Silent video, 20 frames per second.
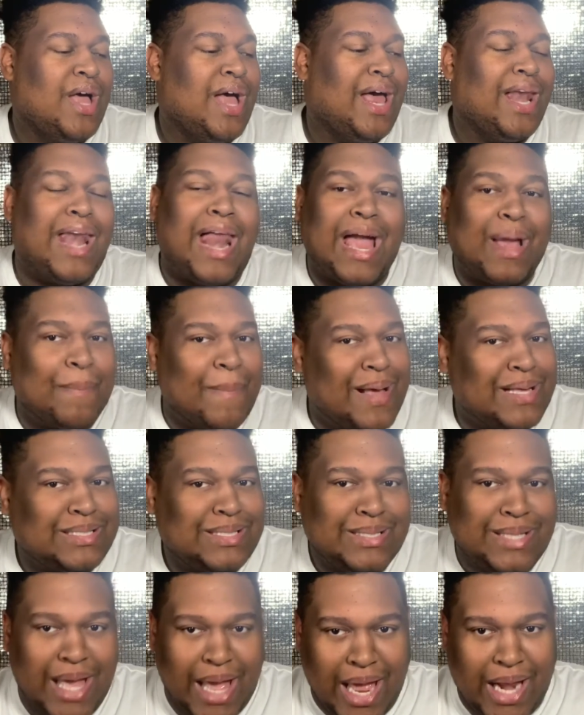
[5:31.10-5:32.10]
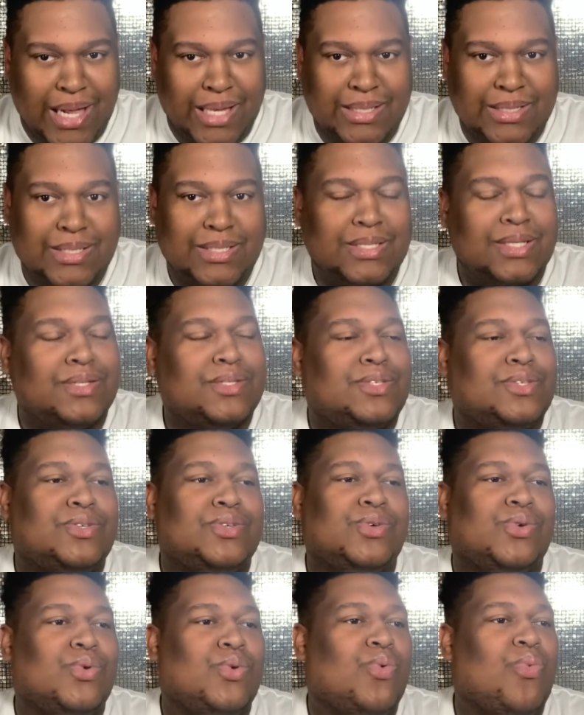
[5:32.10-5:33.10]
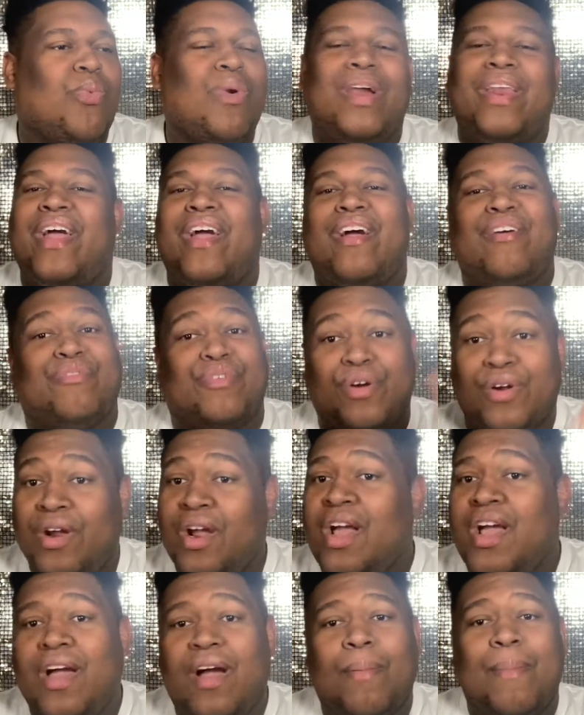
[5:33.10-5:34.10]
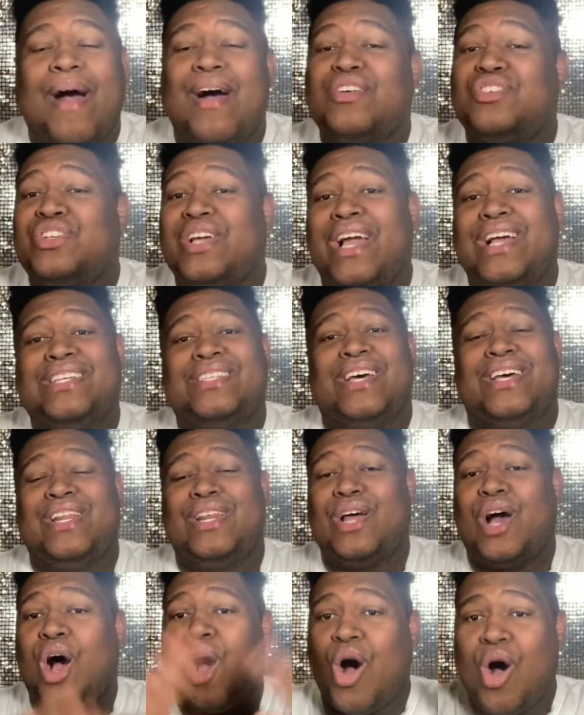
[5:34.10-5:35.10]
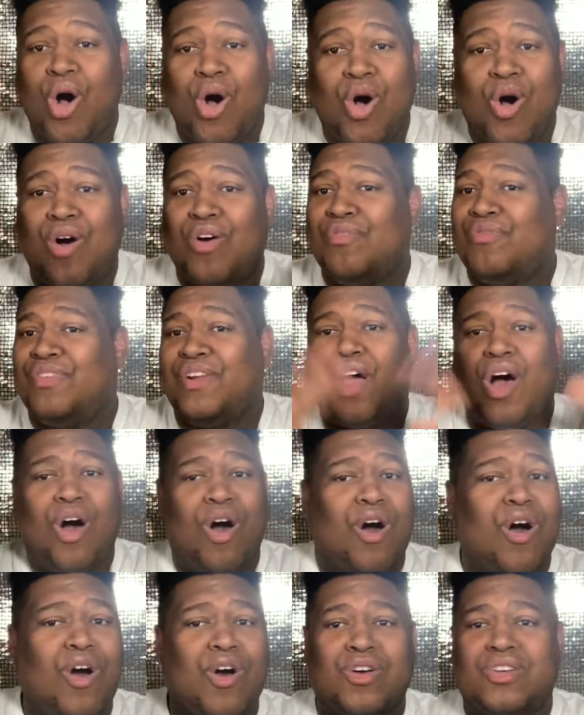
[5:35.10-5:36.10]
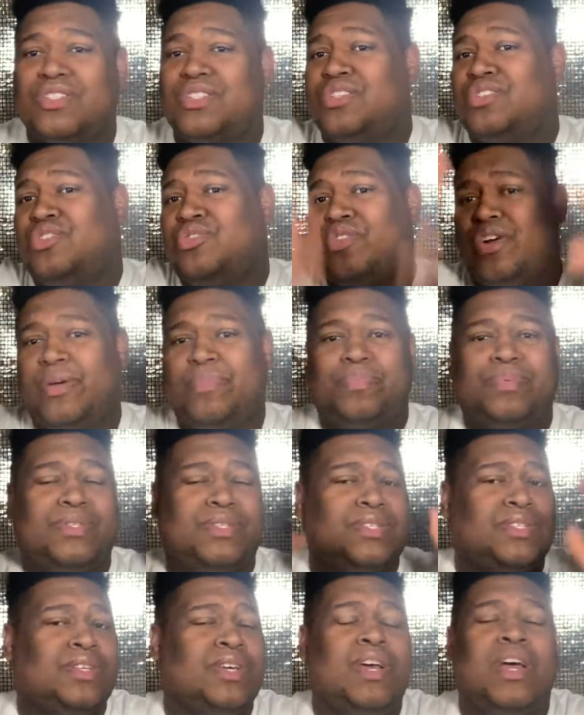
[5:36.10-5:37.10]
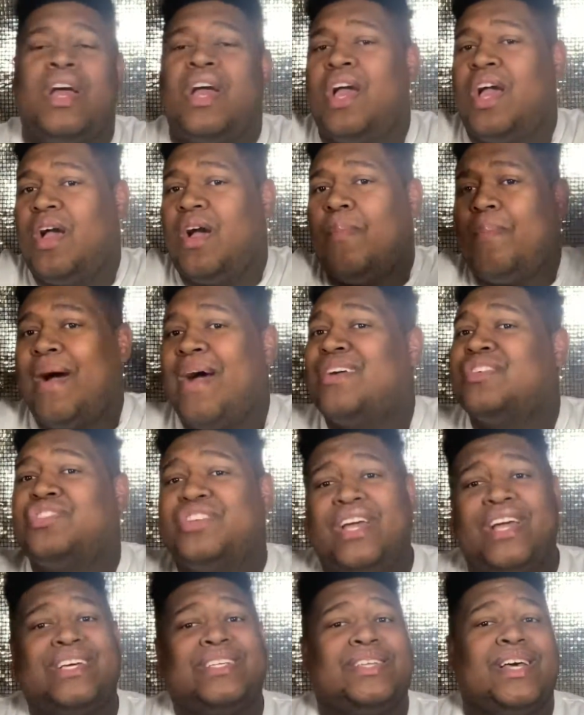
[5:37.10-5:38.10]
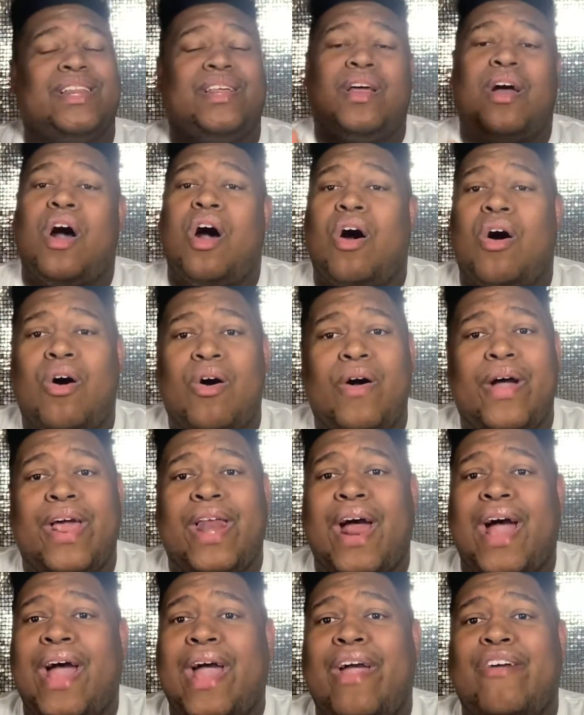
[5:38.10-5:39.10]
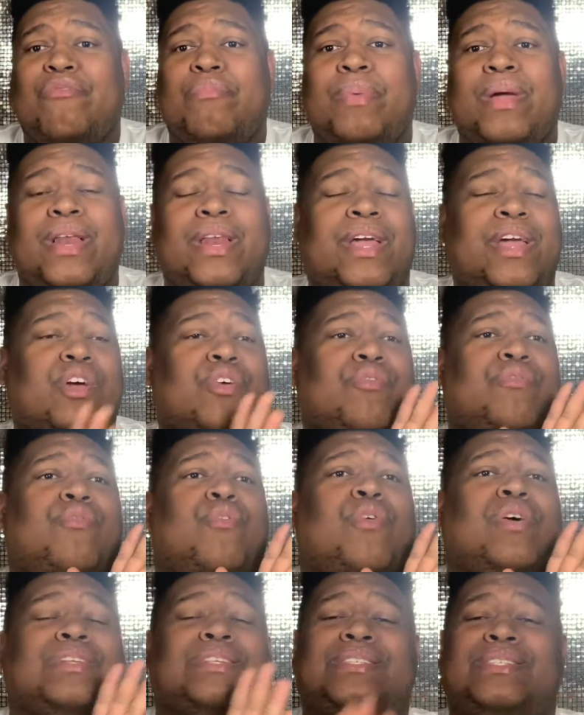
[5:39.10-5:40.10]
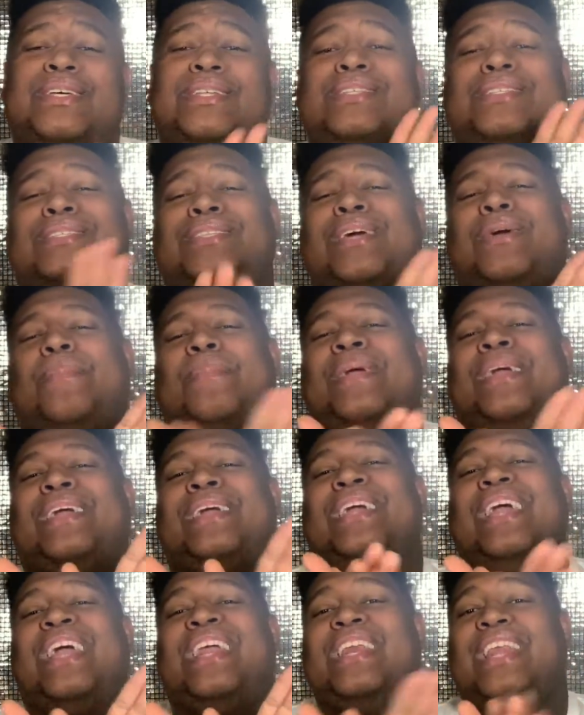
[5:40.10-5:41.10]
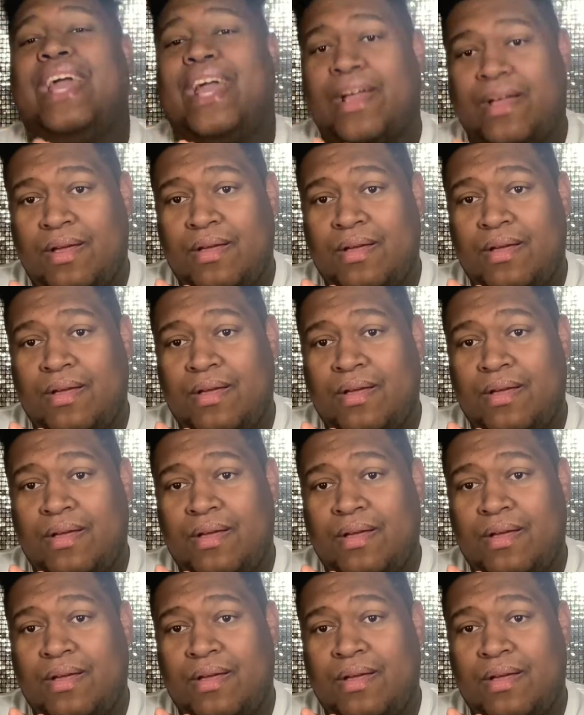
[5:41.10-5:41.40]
like my status to whatever. Miles J has done it all, vlogs, trips. Miles J has done it all, and I have been here for it since the beginning.